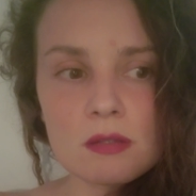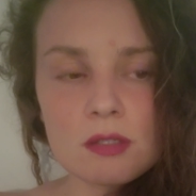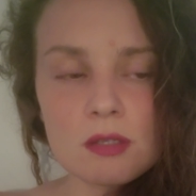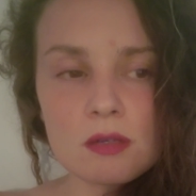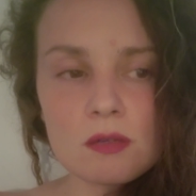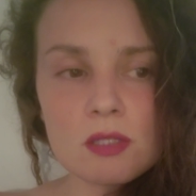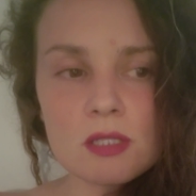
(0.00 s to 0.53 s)

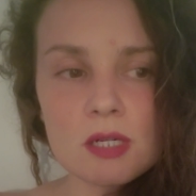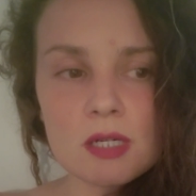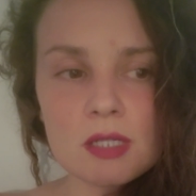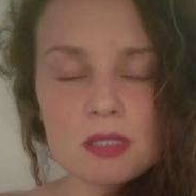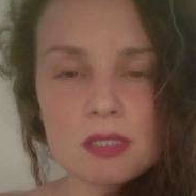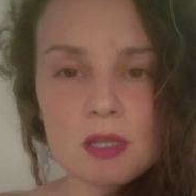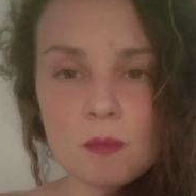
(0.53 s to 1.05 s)
to
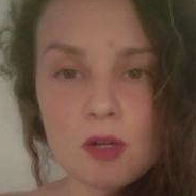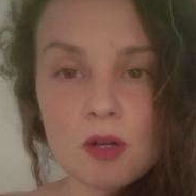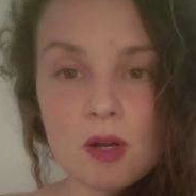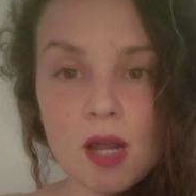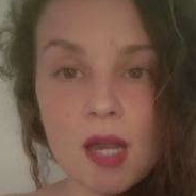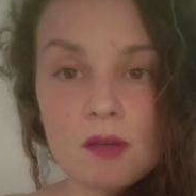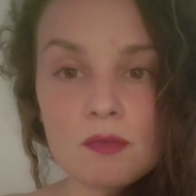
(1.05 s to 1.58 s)
certain
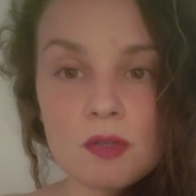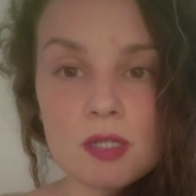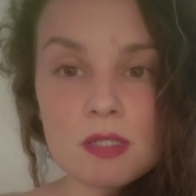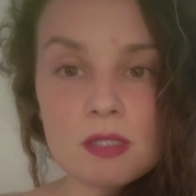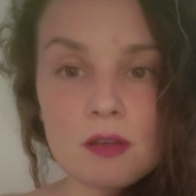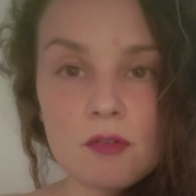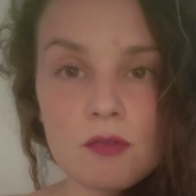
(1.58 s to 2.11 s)

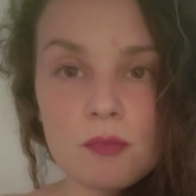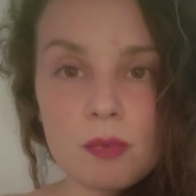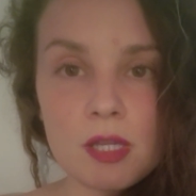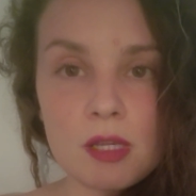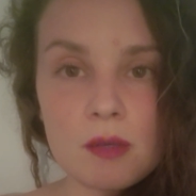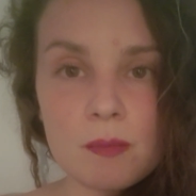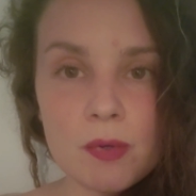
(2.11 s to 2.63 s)
demographics of
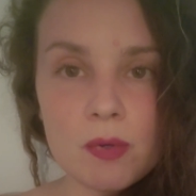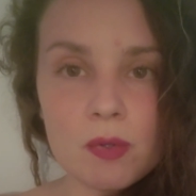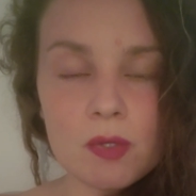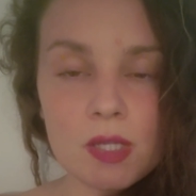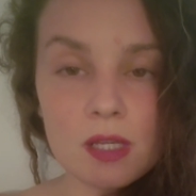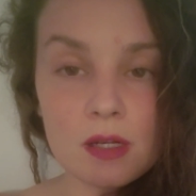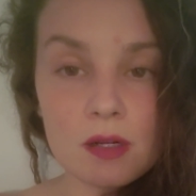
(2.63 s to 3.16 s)
people
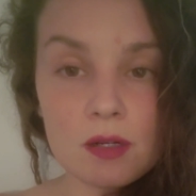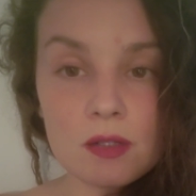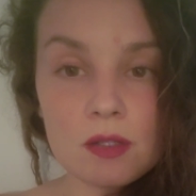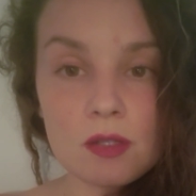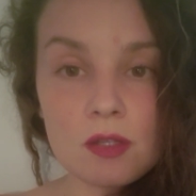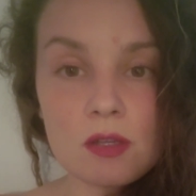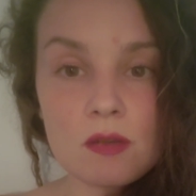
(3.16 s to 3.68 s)
here in
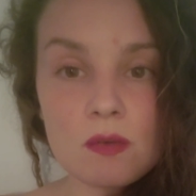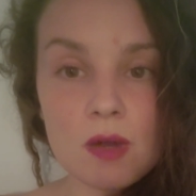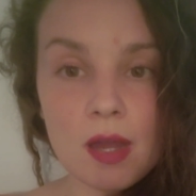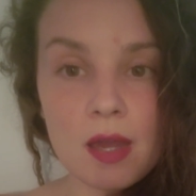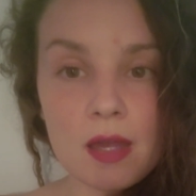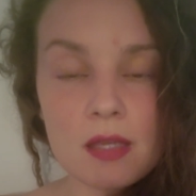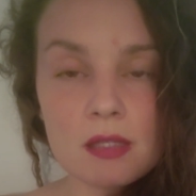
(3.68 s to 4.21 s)
the
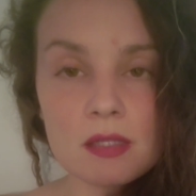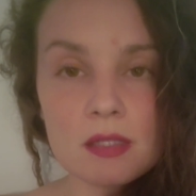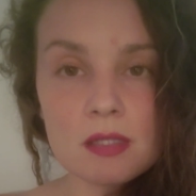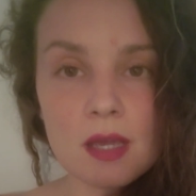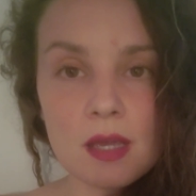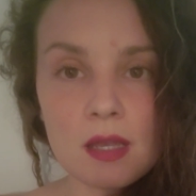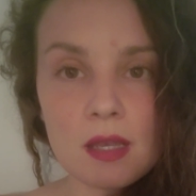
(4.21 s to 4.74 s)
US,
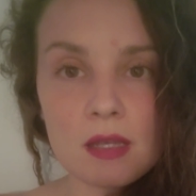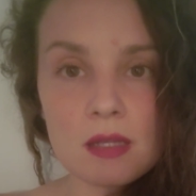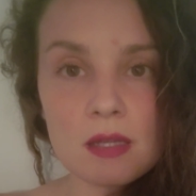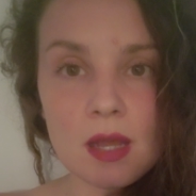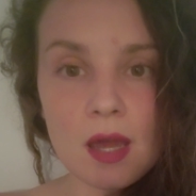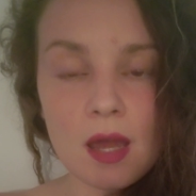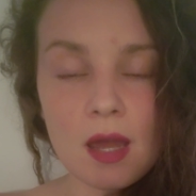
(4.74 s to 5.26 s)
and
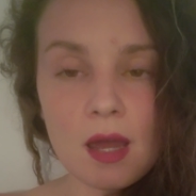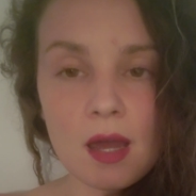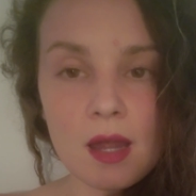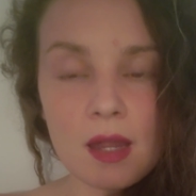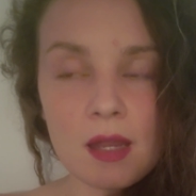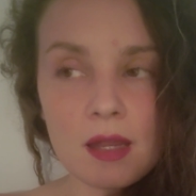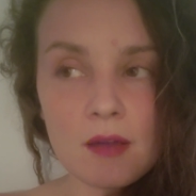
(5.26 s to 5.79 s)

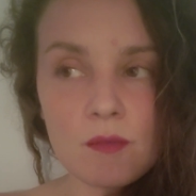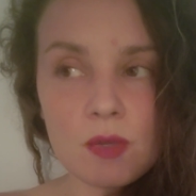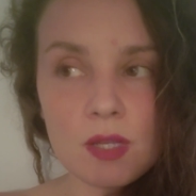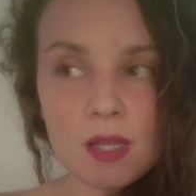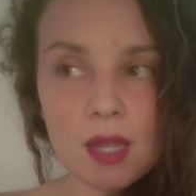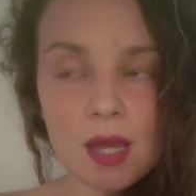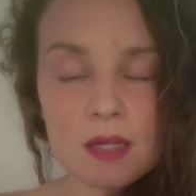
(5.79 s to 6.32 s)
I have
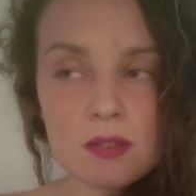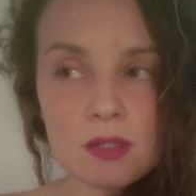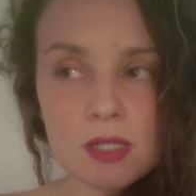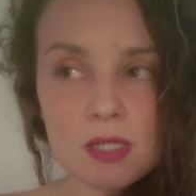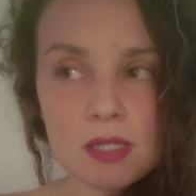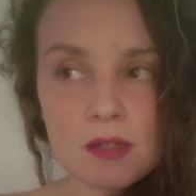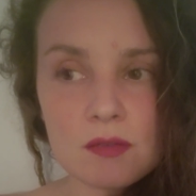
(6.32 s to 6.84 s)
been
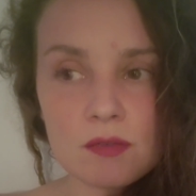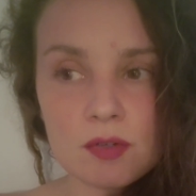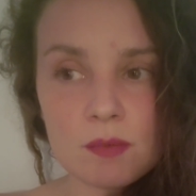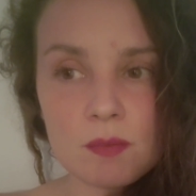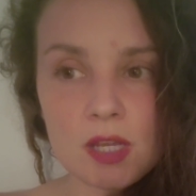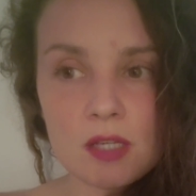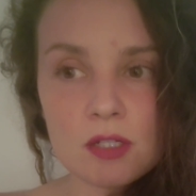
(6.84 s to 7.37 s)
gathering
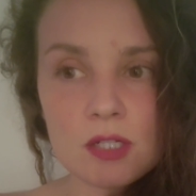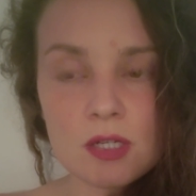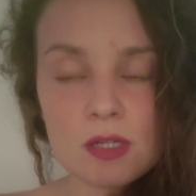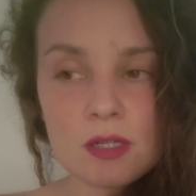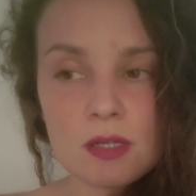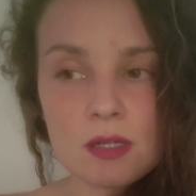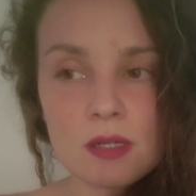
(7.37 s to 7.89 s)

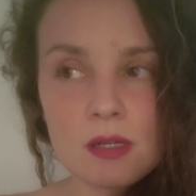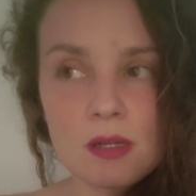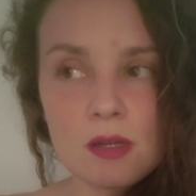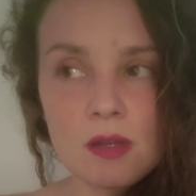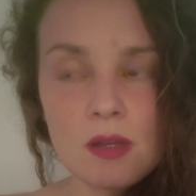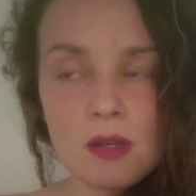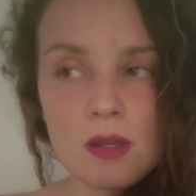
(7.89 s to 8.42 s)
information
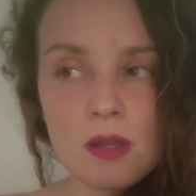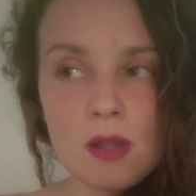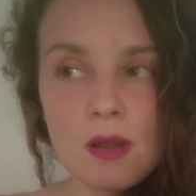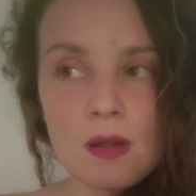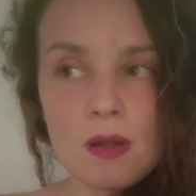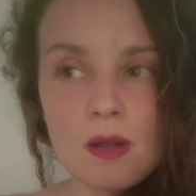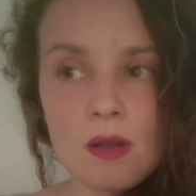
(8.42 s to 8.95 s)

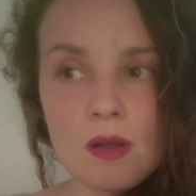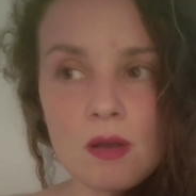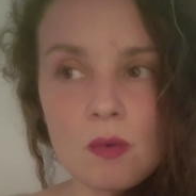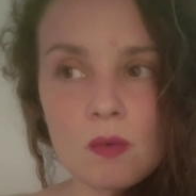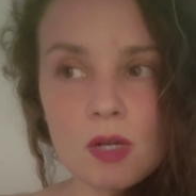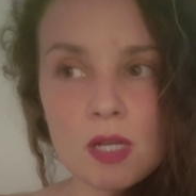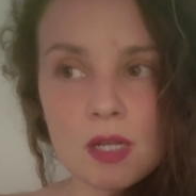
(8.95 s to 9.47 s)

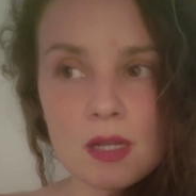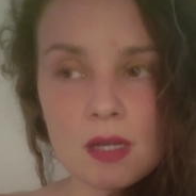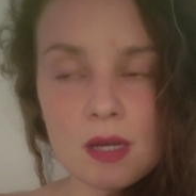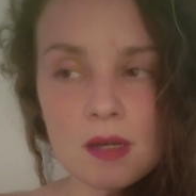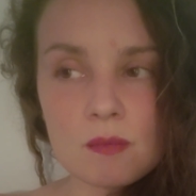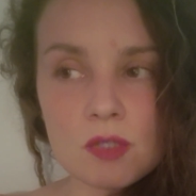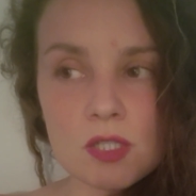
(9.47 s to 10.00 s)
when it
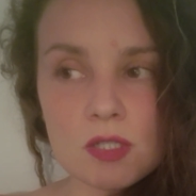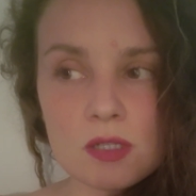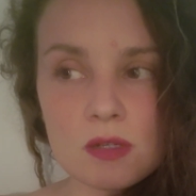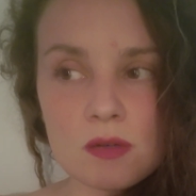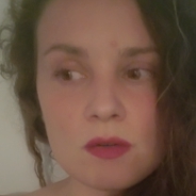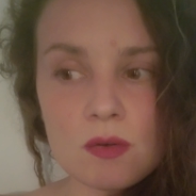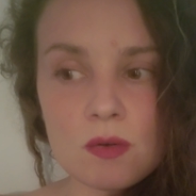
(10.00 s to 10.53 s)
comes
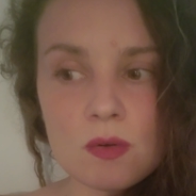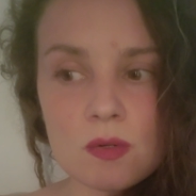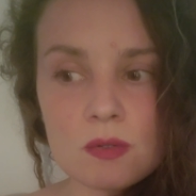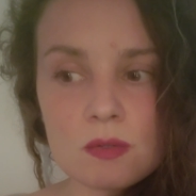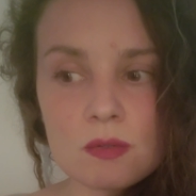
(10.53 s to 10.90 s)
to